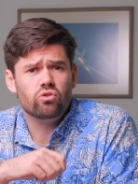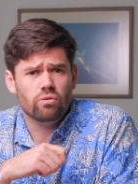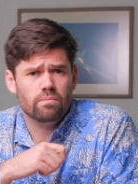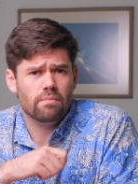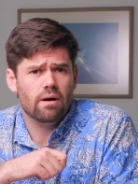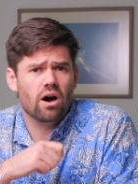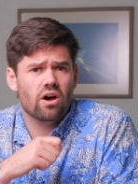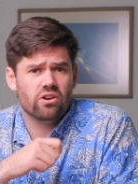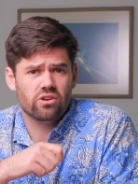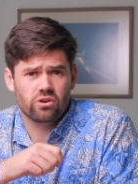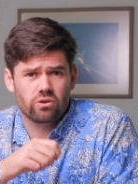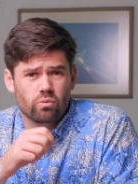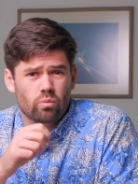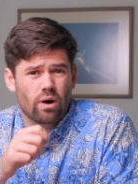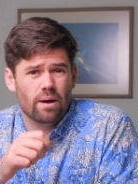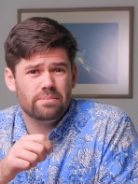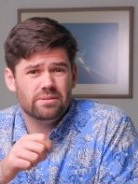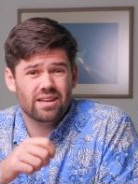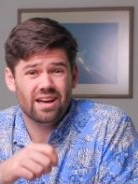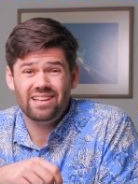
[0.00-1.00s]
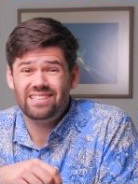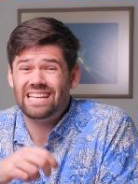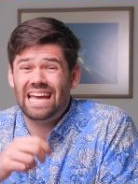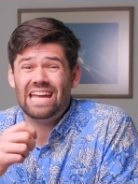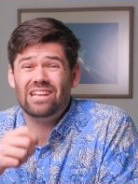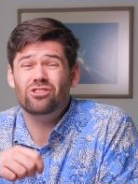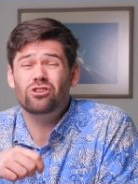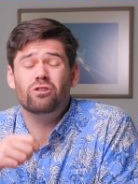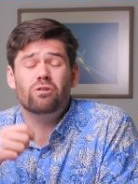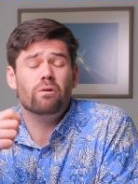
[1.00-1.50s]
to monitor websites
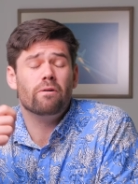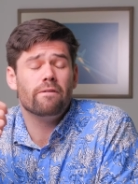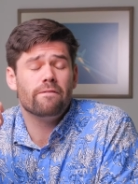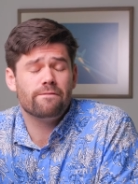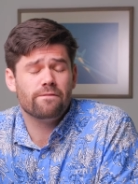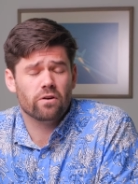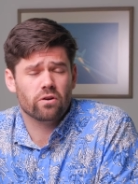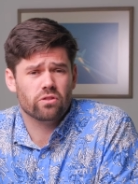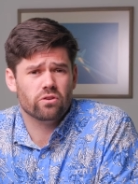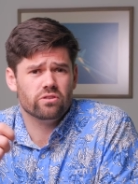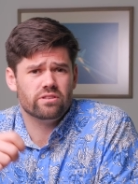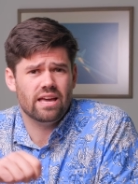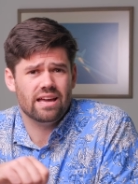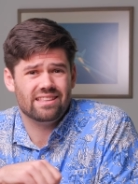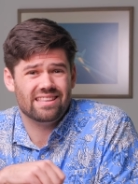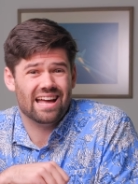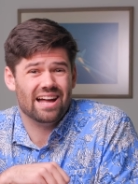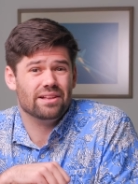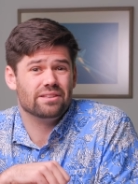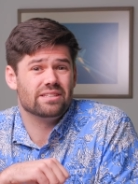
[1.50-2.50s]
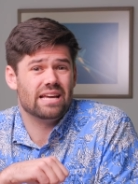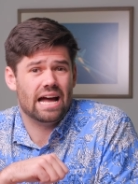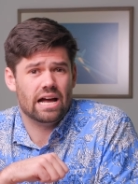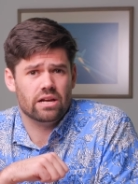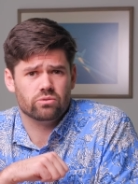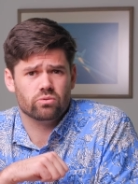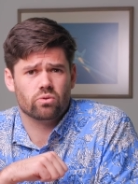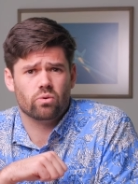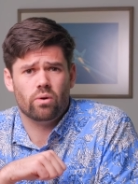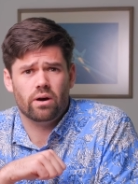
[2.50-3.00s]
and do further takedowns
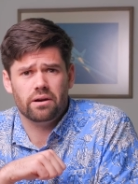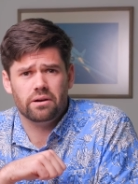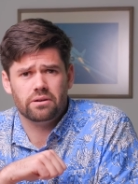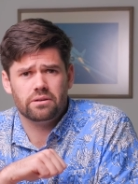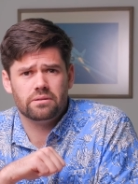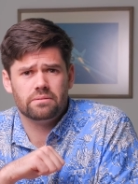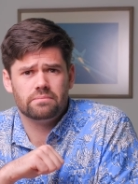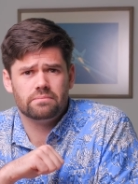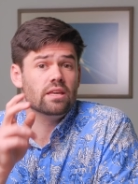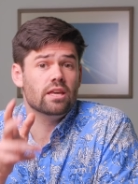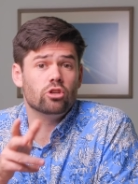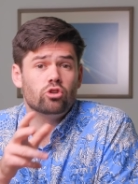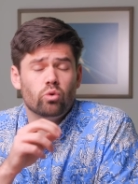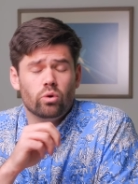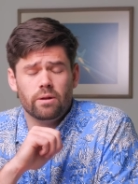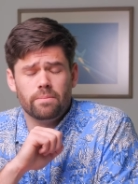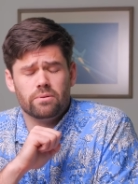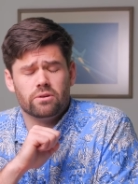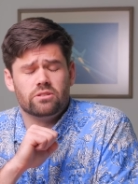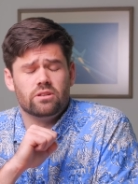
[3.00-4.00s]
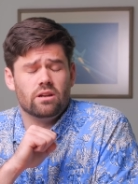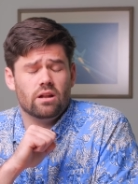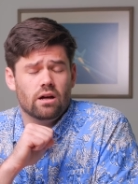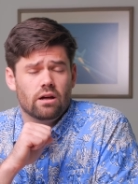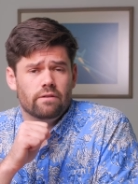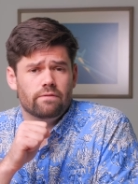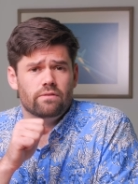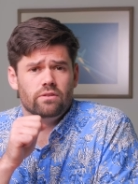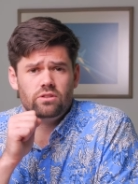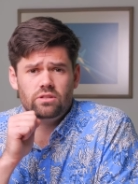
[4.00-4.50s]
as required. Get 20%
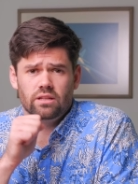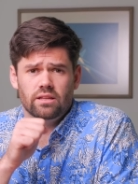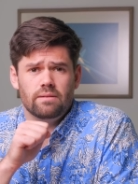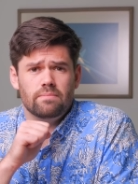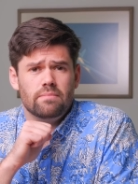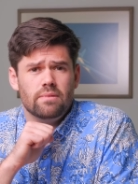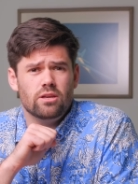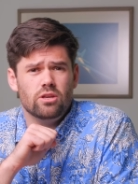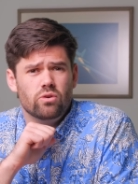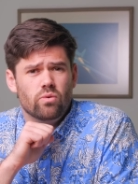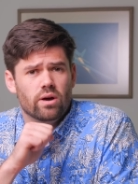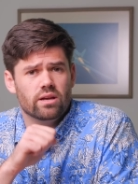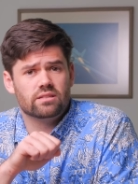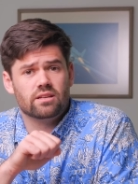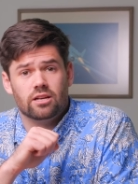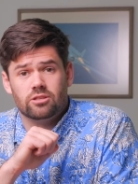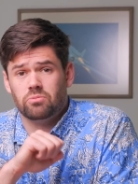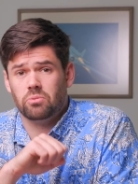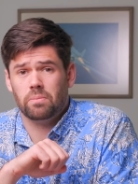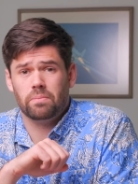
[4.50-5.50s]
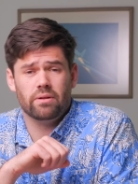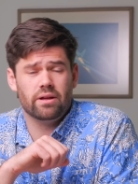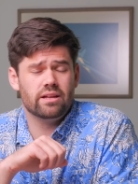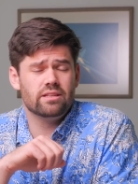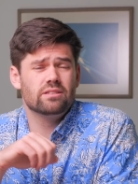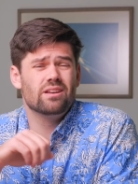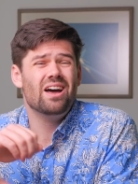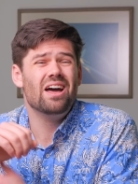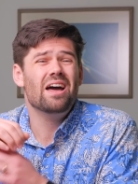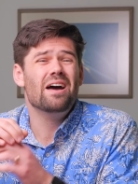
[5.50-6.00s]
off Delete Me US customer
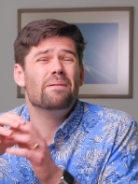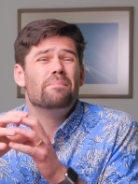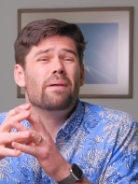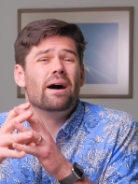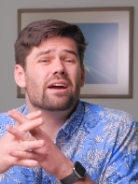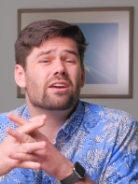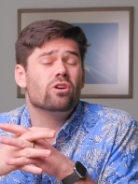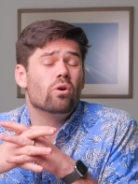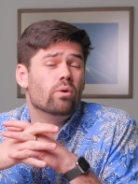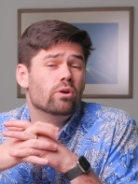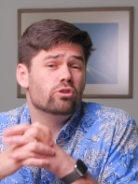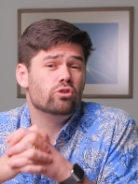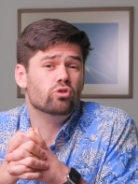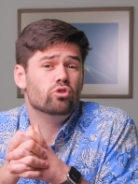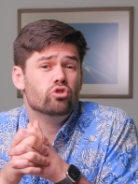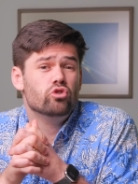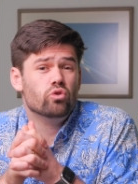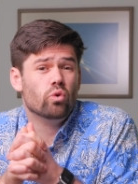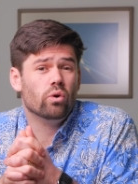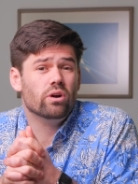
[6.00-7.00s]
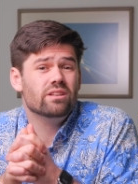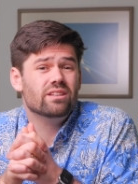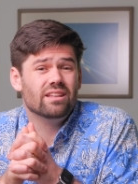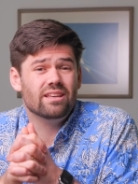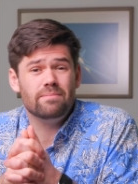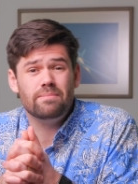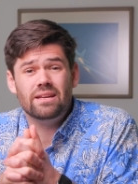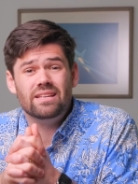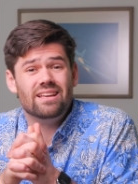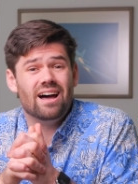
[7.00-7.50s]
plans by going to
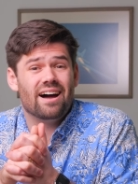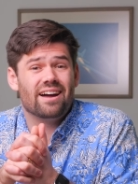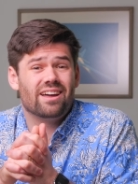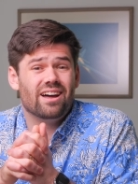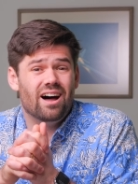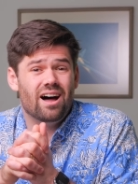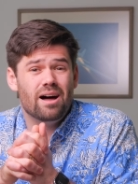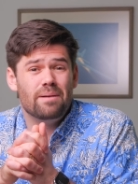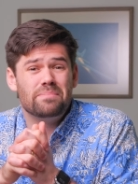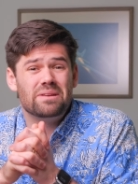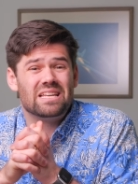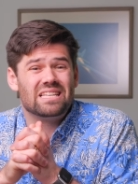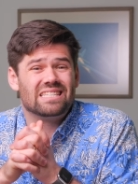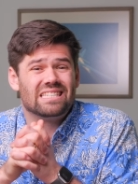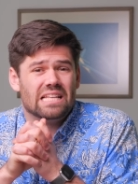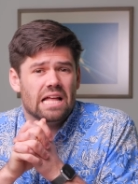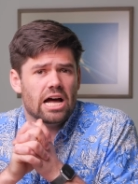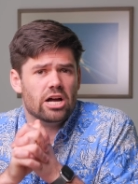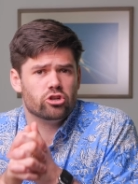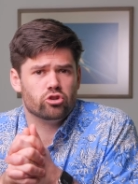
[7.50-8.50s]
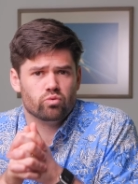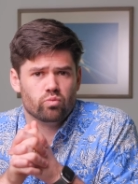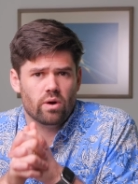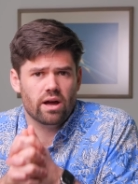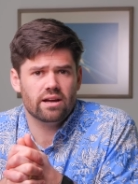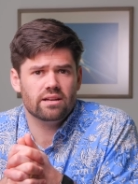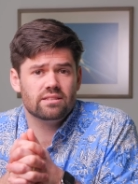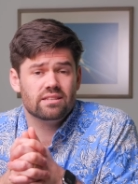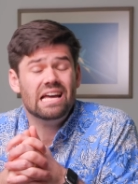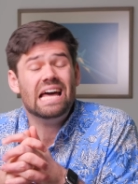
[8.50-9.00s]
joindeleteme.com slash
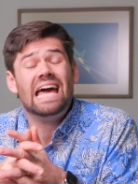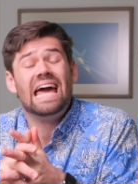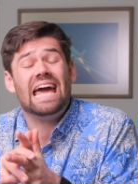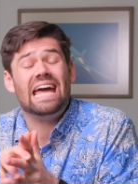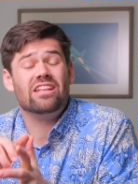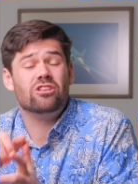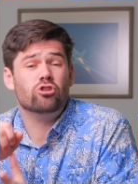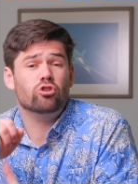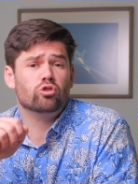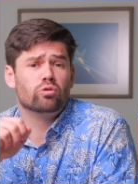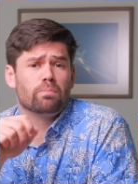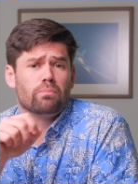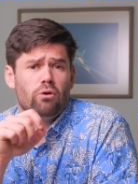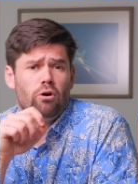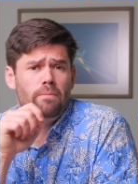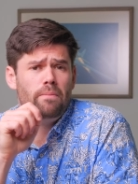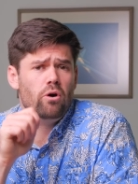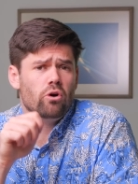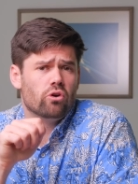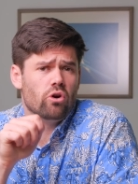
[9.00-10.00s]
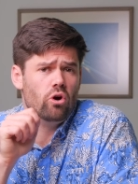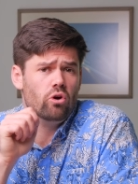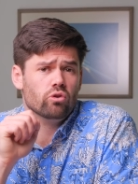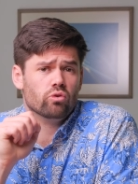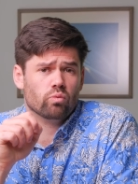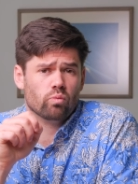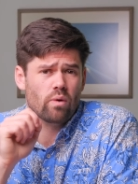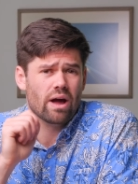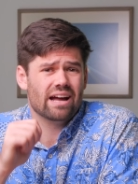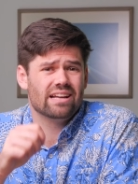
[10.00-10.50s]
Rex and use promo
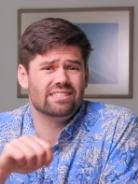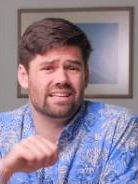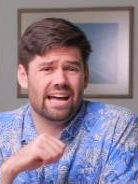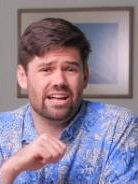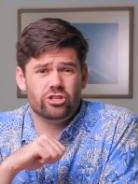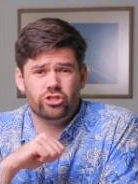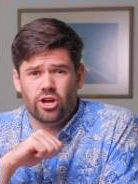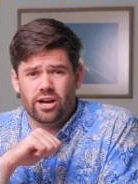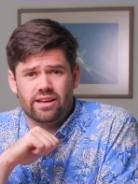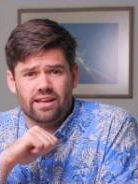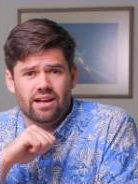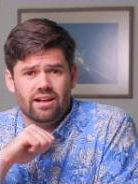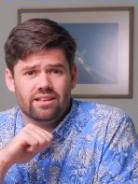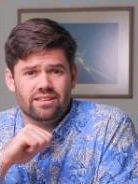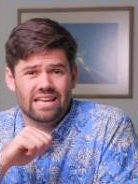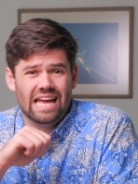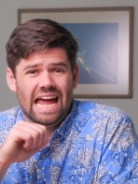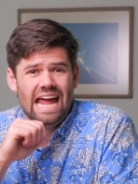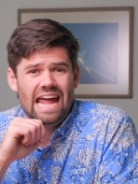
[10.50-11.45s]
code Rex at checkout.